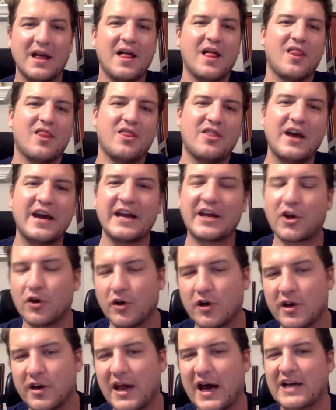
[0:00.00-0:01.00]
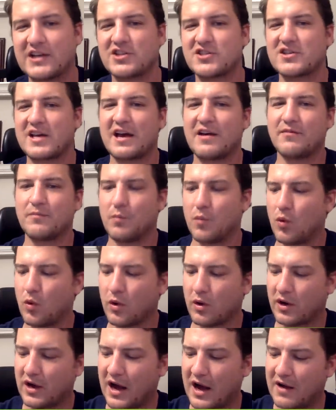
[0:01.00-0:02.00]
They could. I just have
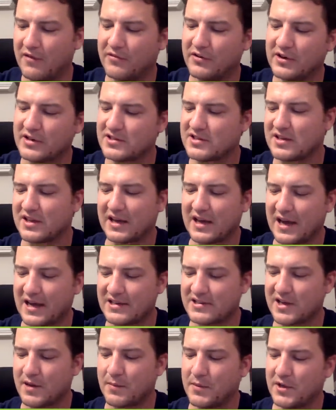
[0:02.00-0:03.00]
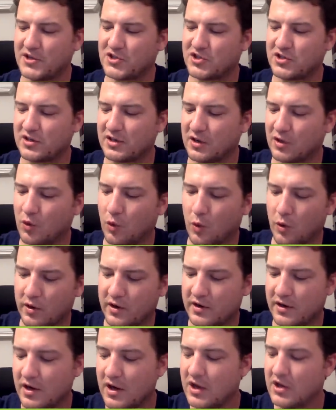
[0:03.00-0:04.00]
more confidence in the guys I mentioned in
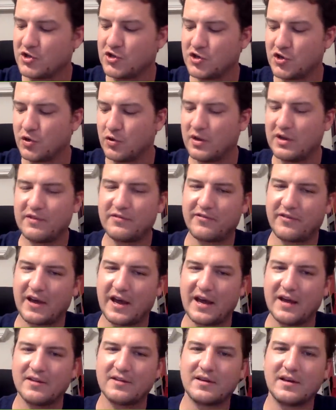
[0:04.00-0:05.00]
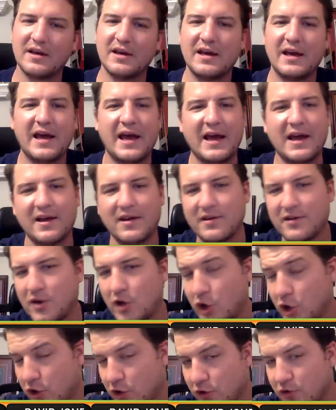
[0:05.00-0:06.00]
Gordon, Jeudy, Fant, and
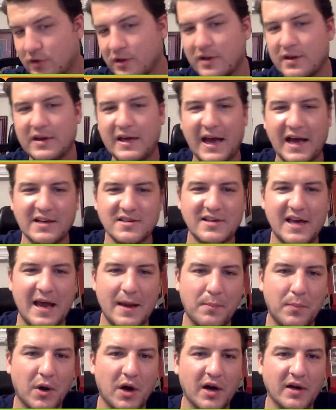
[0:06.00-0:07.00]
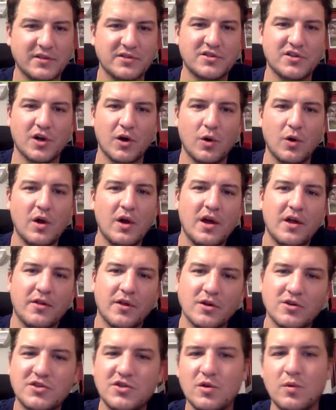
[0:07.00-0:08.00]
Herndon as a punt. So
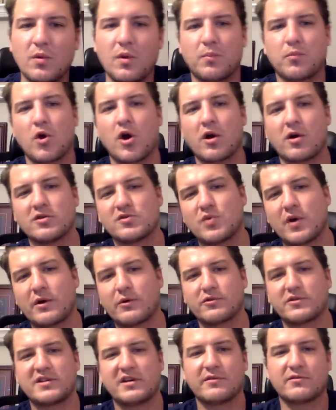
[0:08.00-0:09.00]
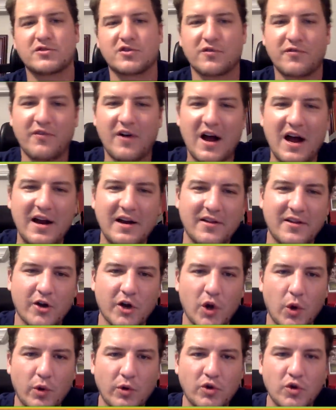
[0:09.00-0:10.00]
those two Broncos wide receivers are fine. They're
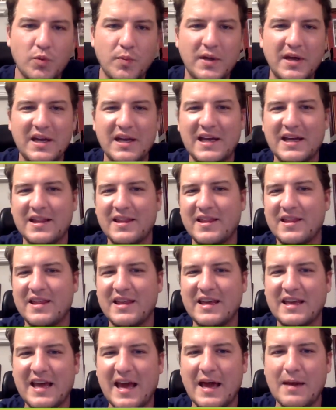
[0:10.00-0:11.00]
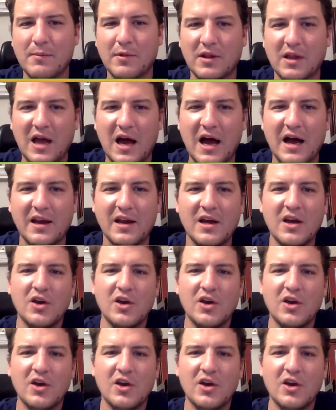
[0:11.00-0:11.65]
going to be in the game a lot.